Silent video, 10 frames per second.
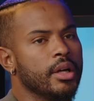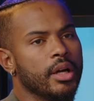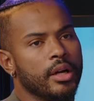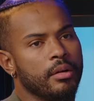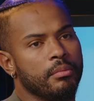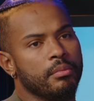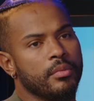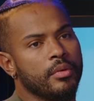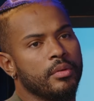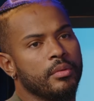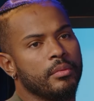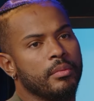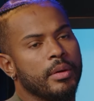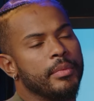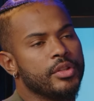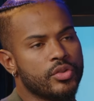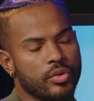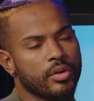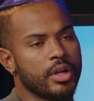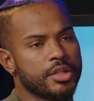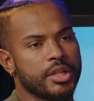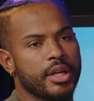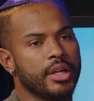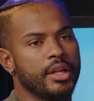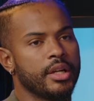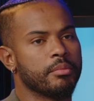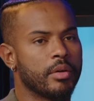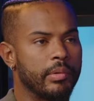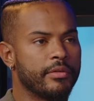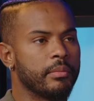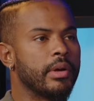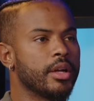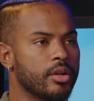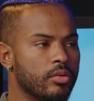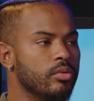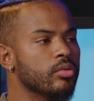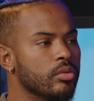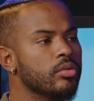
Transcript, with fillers: um, that's beautiful my mentor ashay and my brother michael